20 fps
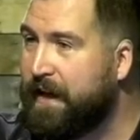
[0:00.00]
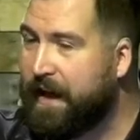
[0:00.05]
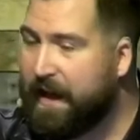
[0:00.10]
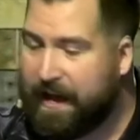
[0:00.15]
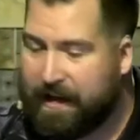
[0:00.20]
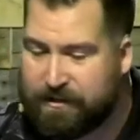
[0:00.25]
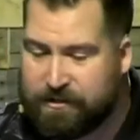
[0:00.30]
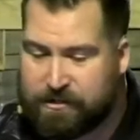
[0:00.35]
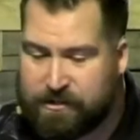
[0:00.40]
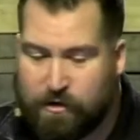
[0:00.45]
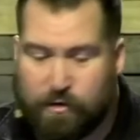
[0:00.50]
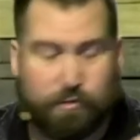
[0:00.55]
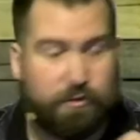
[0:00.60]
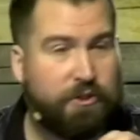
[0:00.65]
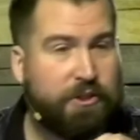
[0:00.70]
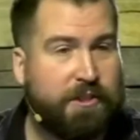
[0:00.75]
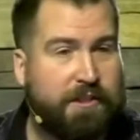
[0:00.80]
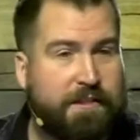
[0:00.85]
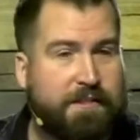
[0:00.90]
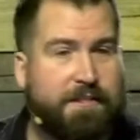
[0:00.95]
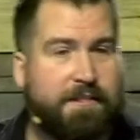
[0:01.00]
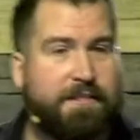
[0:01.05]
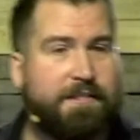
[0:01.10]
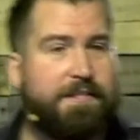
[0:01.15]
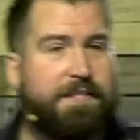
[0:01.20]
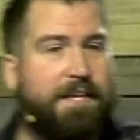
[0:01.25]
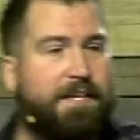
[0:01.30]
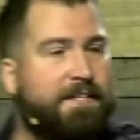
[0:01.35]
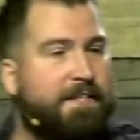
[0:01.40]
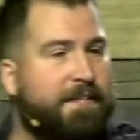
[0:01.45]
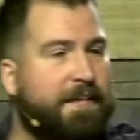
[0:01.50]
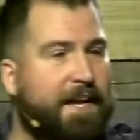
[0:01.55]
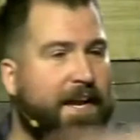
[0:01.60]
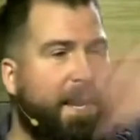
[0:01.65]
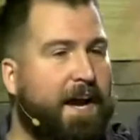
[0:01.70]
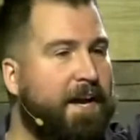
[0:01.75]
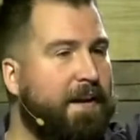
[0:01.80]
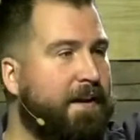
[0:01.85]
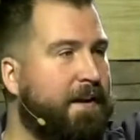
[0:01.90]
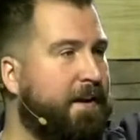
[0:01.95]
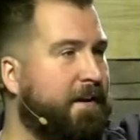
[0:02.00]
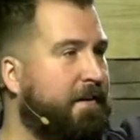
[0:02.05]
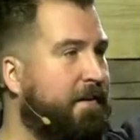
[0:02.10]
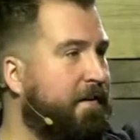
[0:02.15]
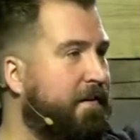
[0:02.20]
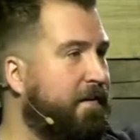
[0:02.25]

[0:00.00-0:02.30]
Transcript: And so Jesus says, Get out of here.